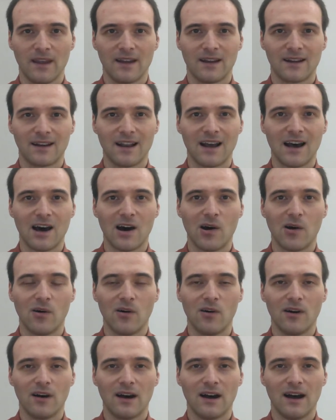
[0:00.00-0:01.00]

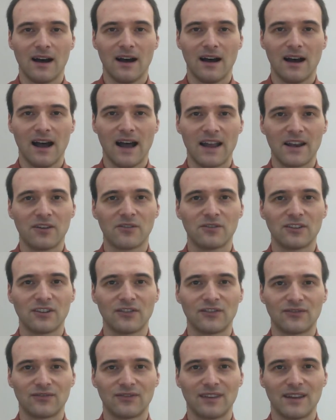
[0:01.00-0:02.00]
Now, I know
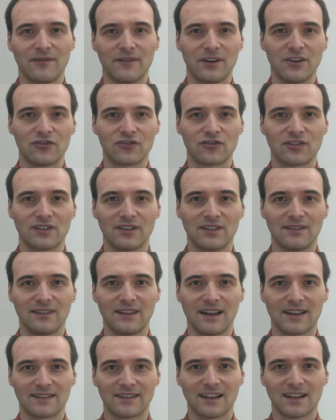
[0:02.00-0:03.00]
this definition it
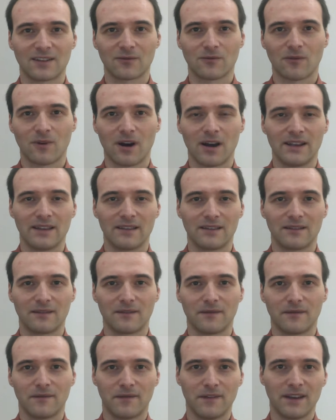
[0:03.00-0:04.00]
does not quite
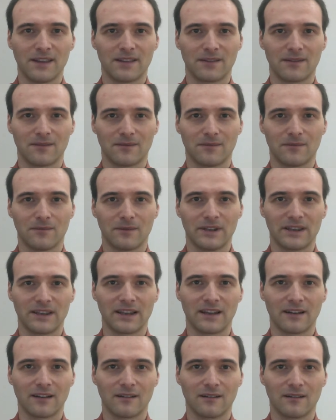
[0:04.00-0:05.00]
fit
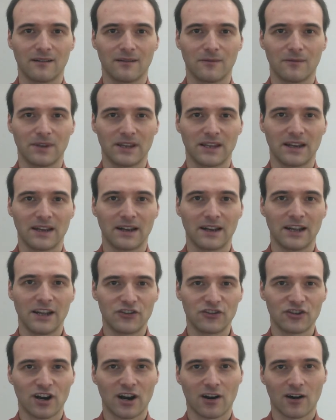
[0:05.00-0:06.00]
within, within an
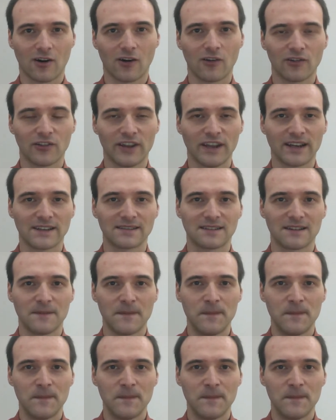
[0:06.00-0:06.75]
HR context,